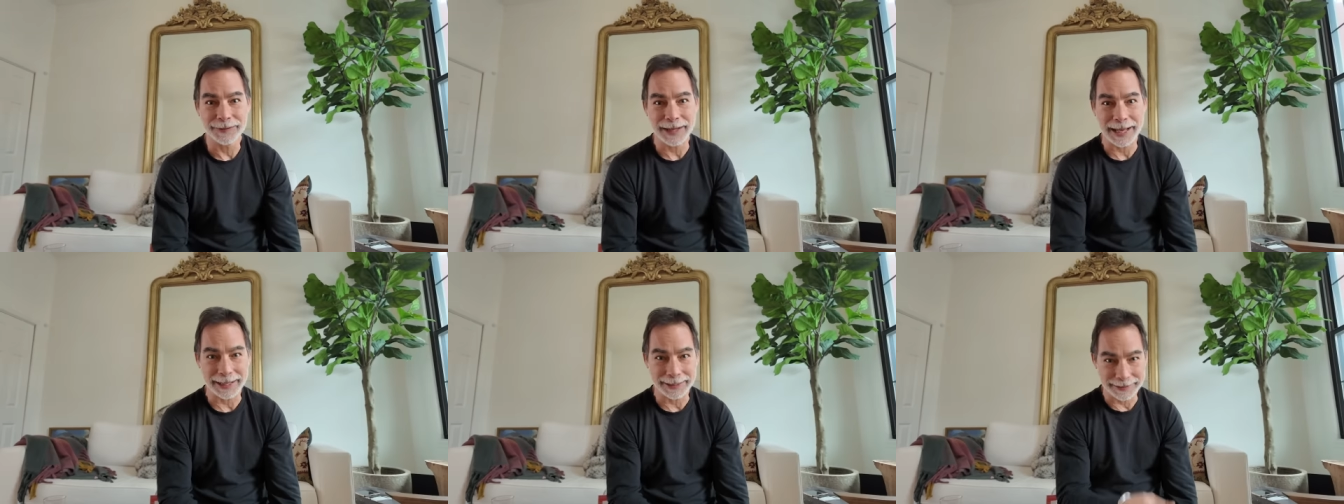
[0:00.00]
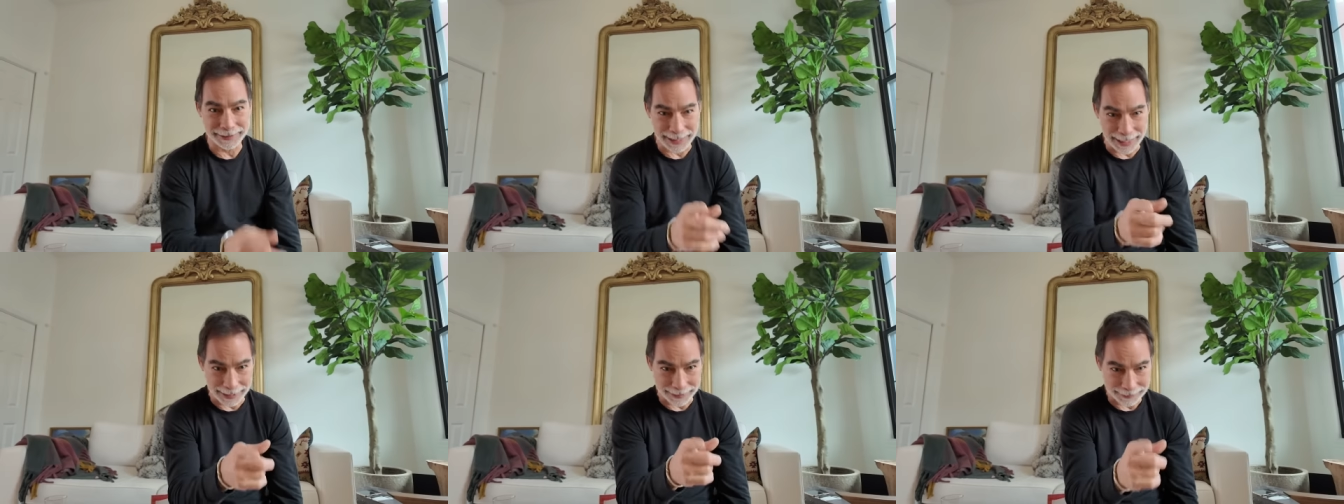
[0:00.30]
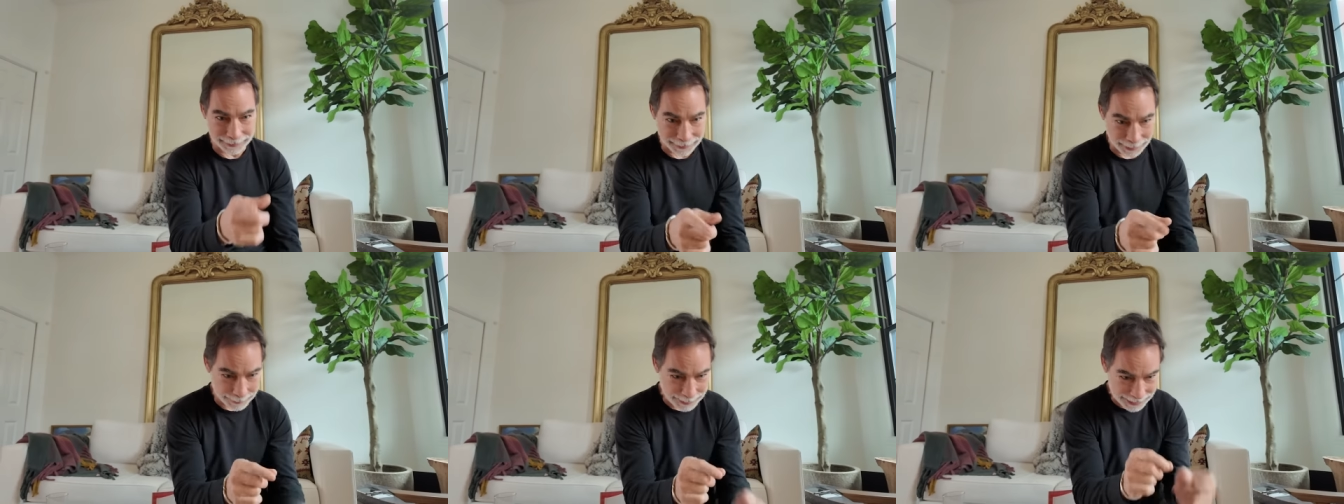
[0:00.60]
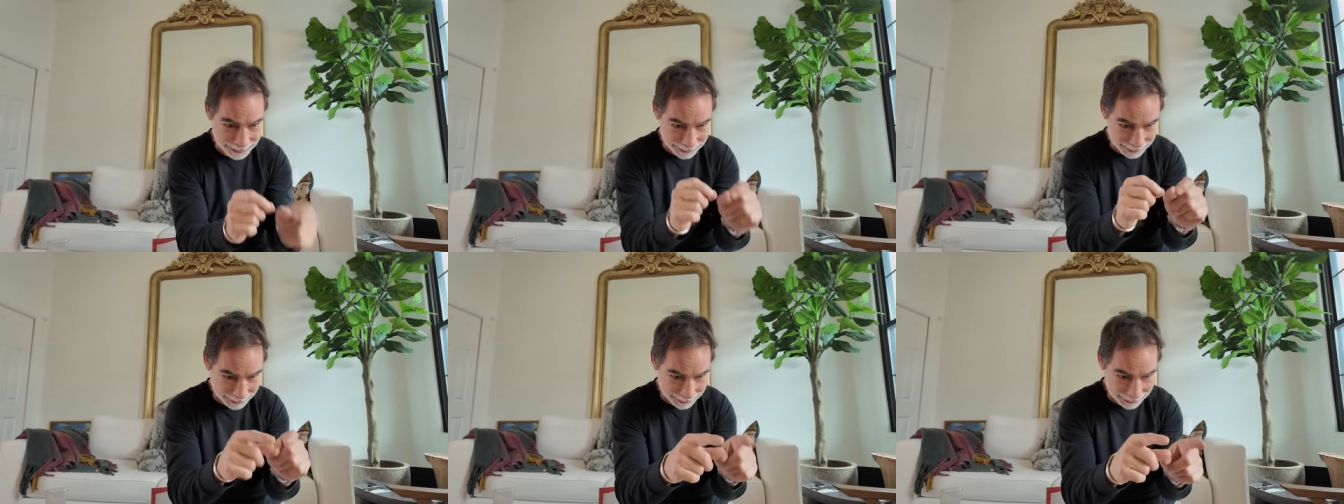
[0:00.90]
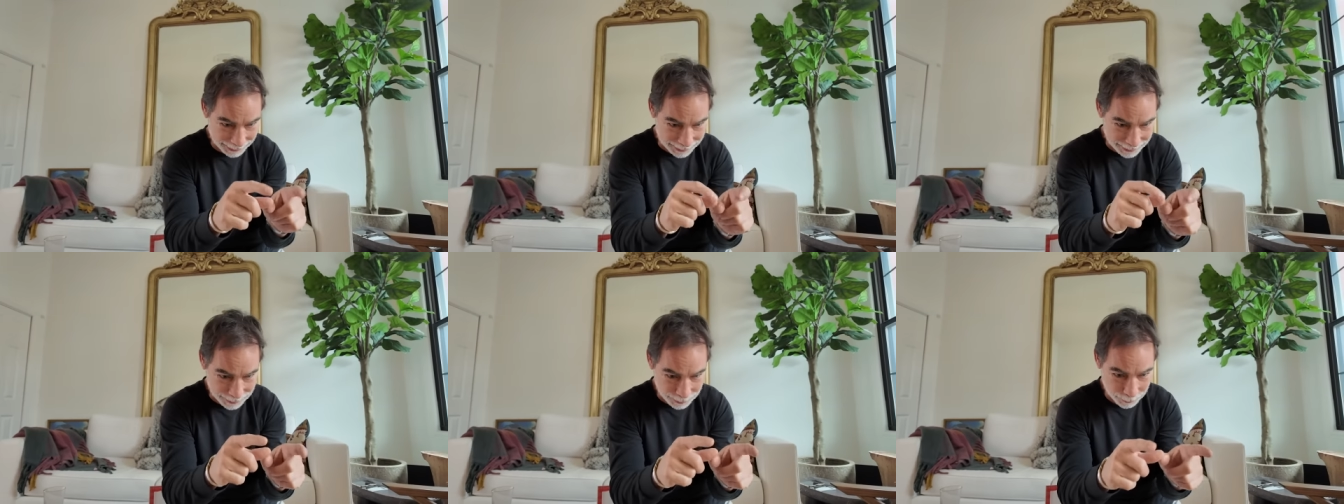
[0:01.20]
that, that, let me see.
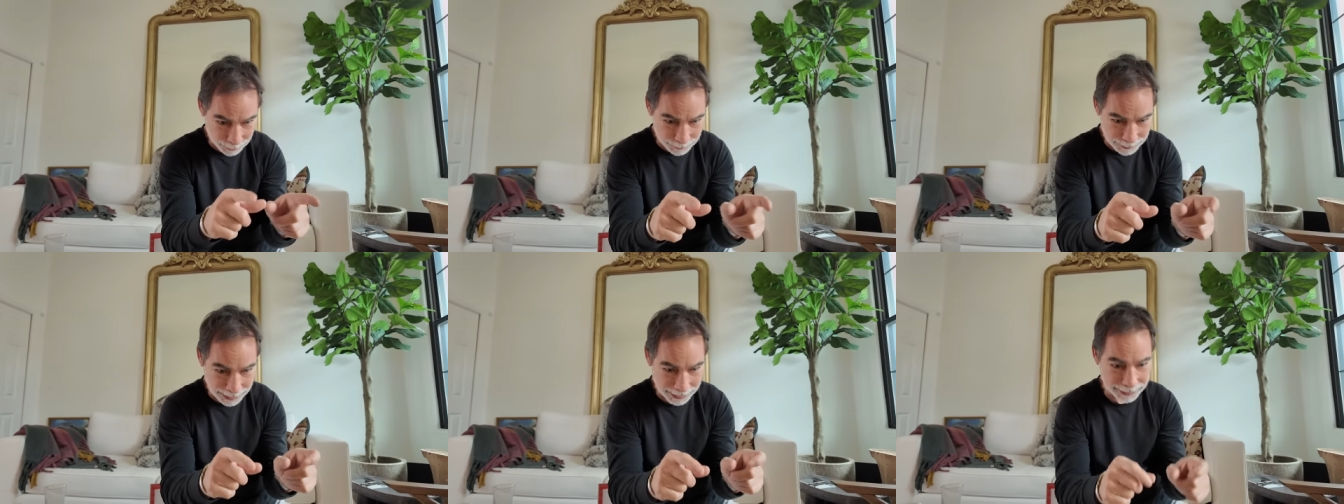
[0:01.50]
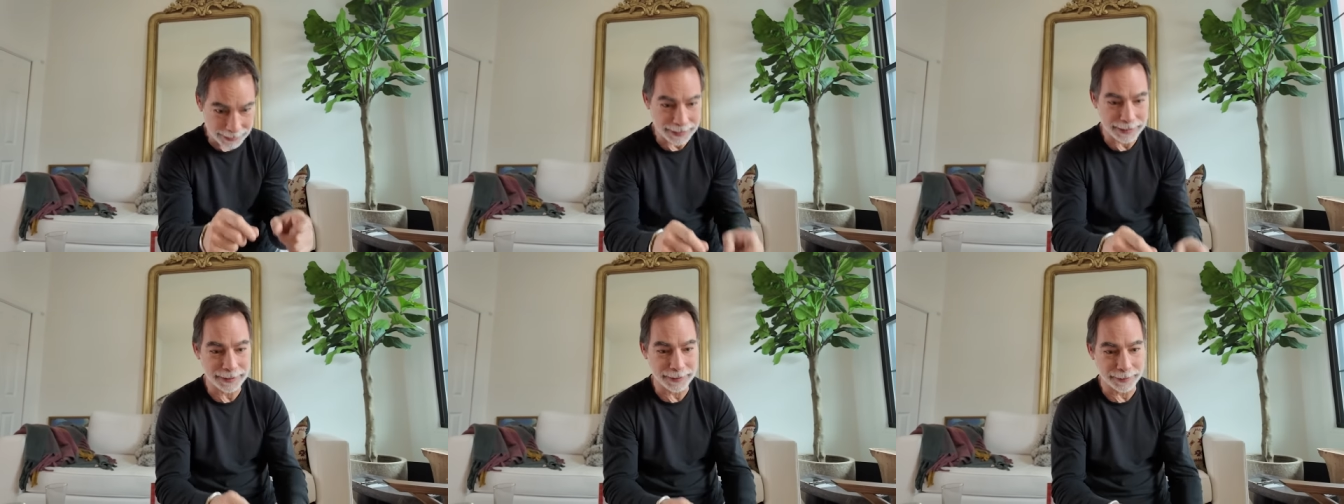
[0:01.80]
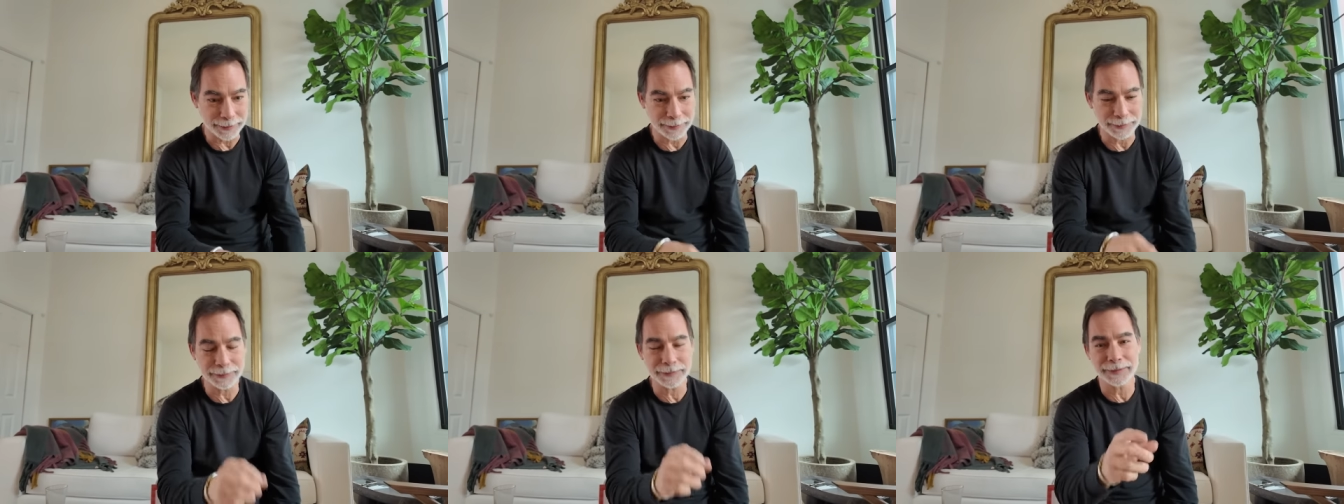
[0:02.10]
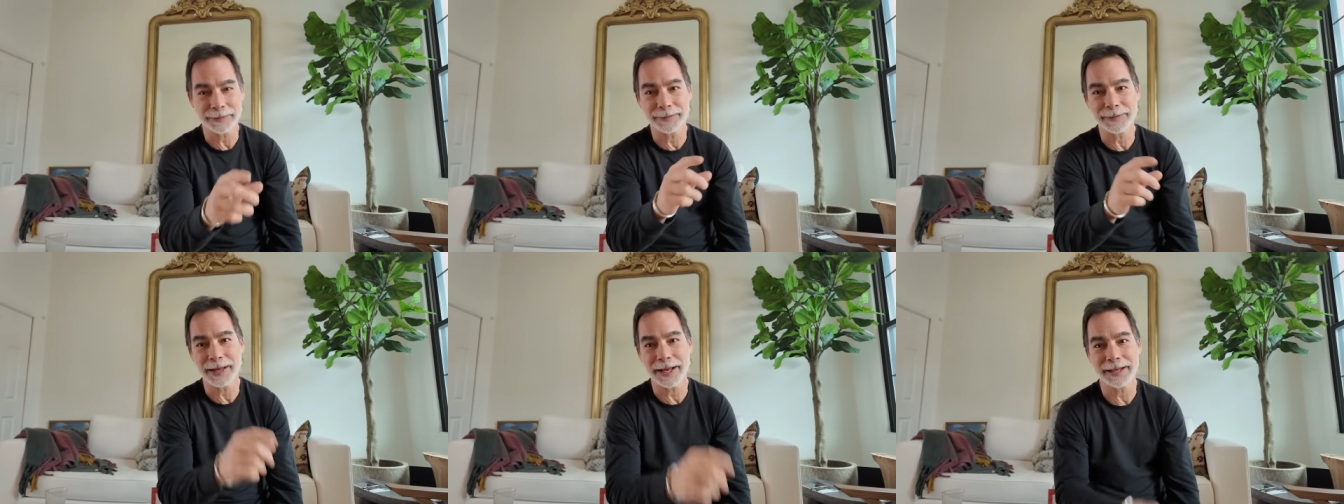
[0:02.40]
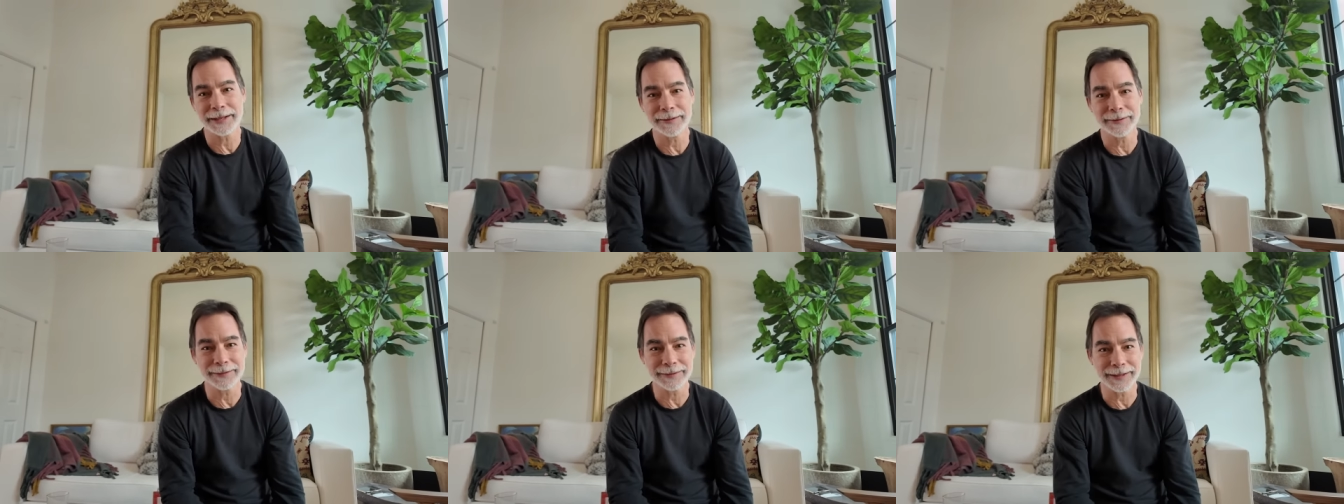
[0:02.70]
He zoomed in, and he goes,
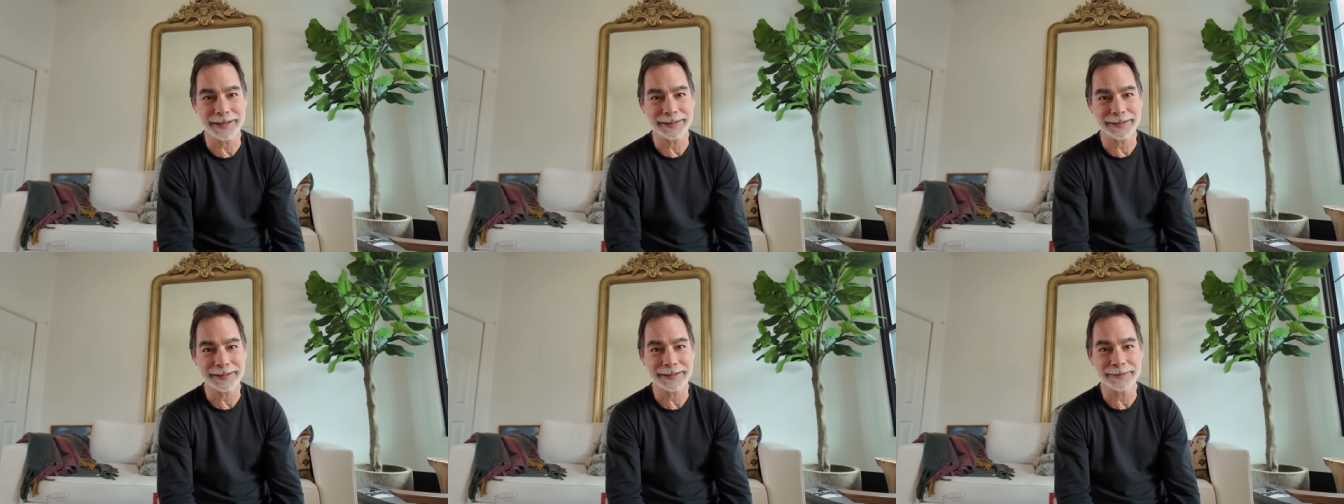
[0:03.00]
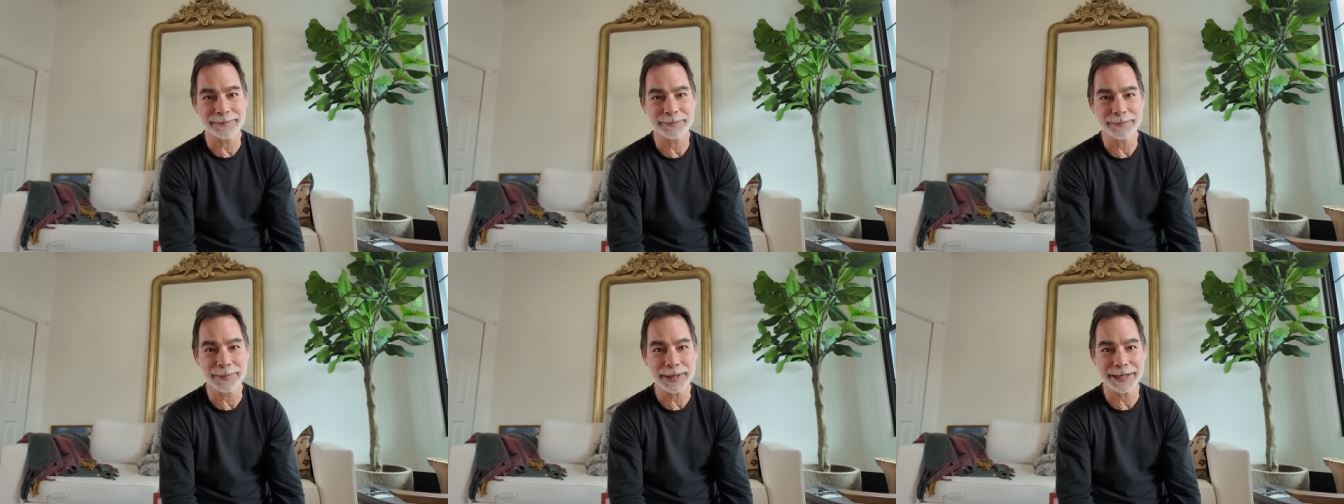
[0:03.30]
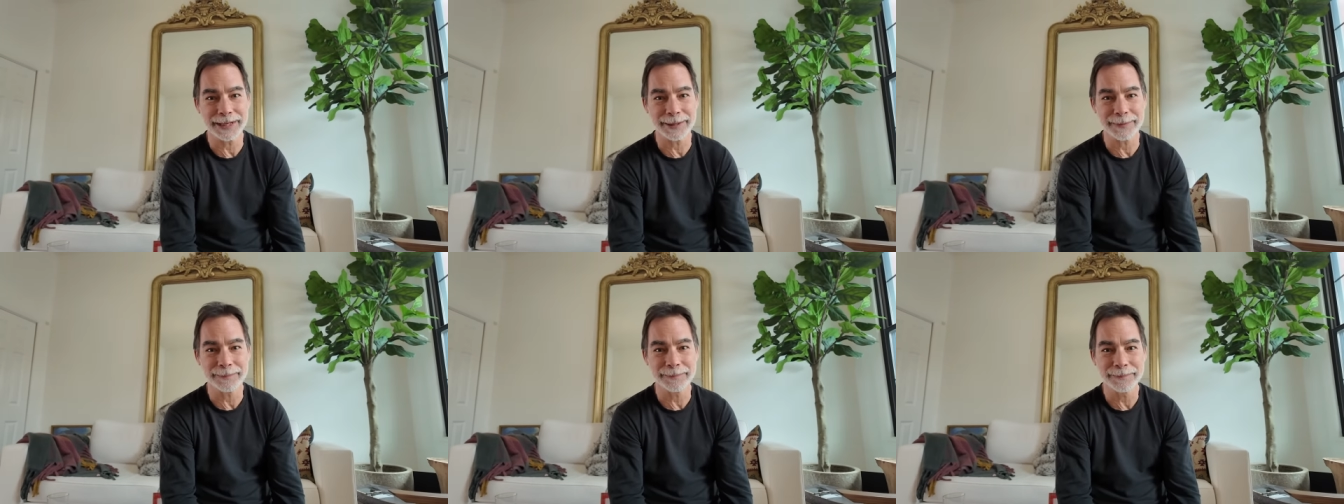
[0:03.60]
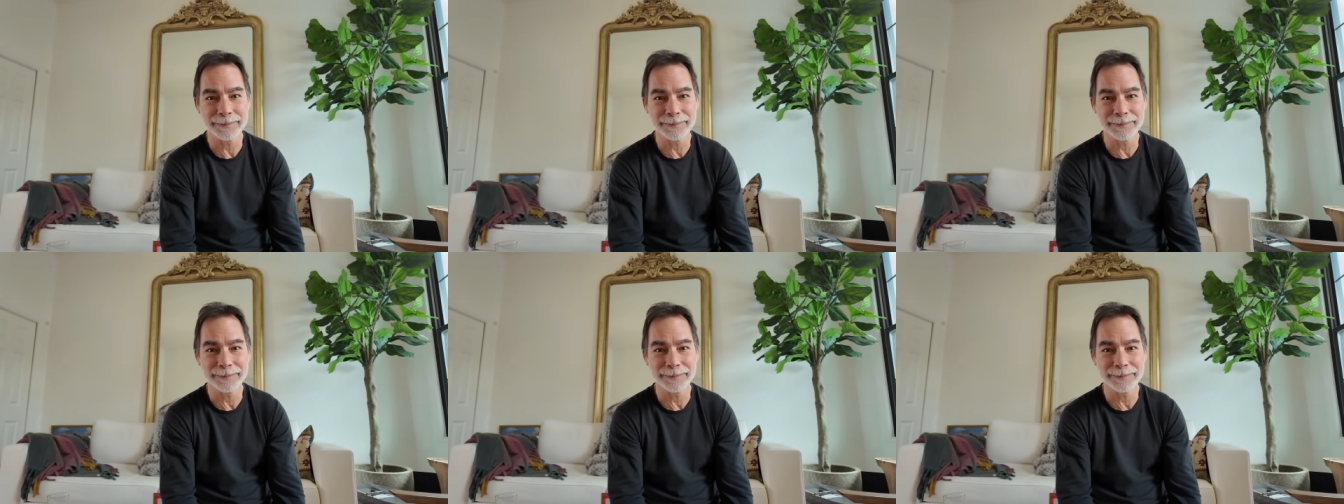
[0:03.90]
I know exactly, medium.